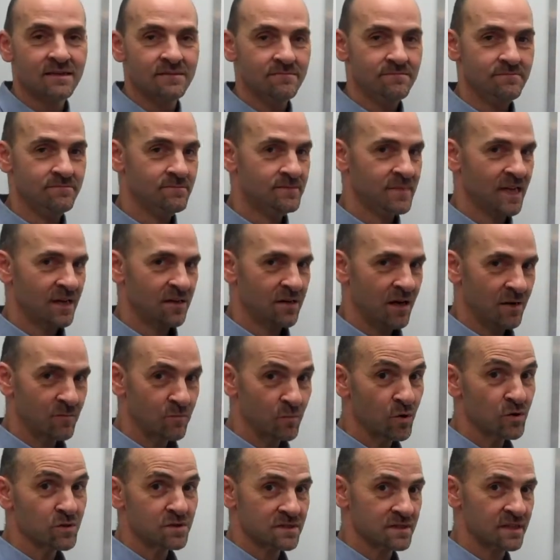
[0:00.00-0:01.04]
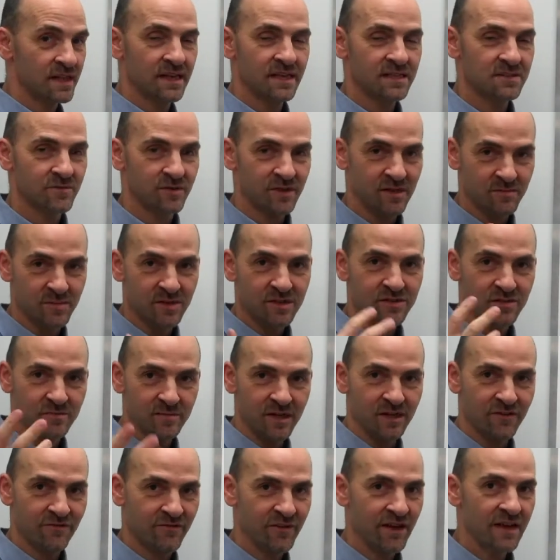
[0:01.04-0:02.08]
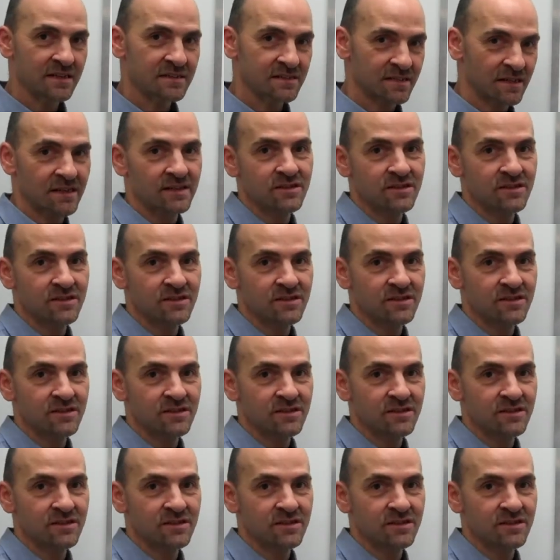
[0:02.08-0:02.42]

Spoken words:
And on most days when I'm intermittent fasting,